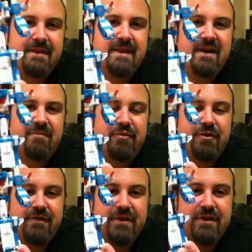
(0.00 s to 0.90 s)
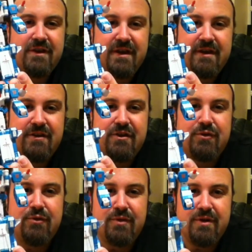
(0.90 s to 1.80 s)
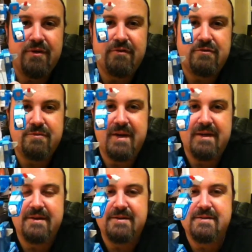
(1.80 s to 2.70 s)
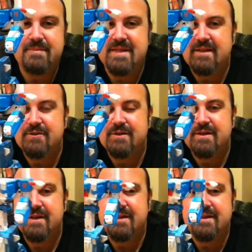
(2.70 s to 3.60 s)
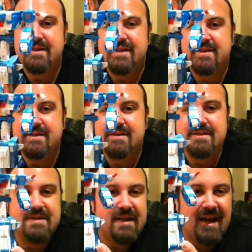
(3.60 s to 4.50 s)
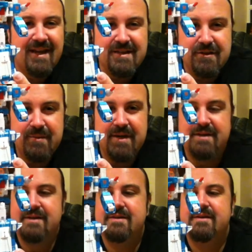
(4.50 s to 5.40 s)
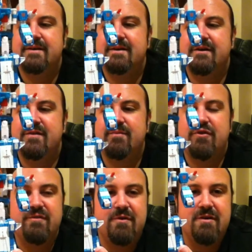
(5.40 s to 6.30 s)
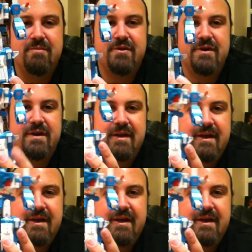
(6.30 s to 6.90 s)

they have proven that they can do a good Ultra Magnus potentially, and this ain't too bad. I've improved mine by